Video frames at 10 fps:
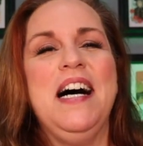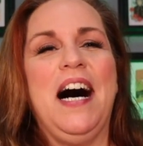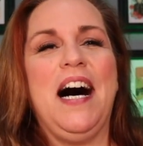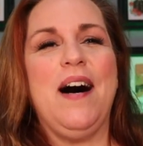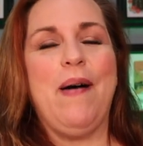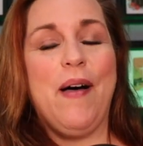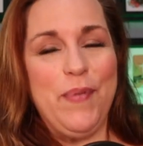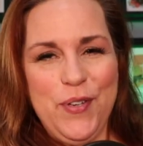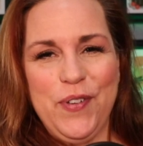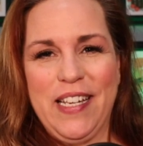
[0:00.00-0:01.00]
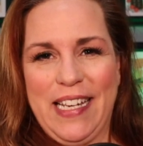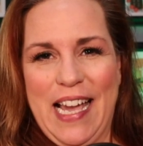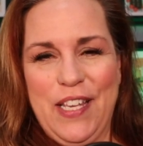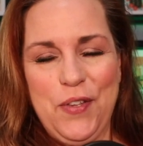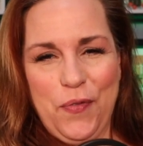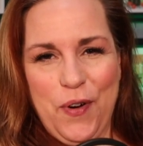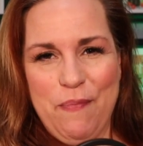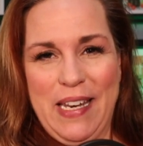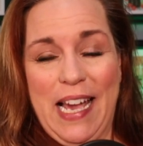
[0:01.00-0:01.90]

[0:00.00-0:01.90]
I've been doing it, guys, for a minute.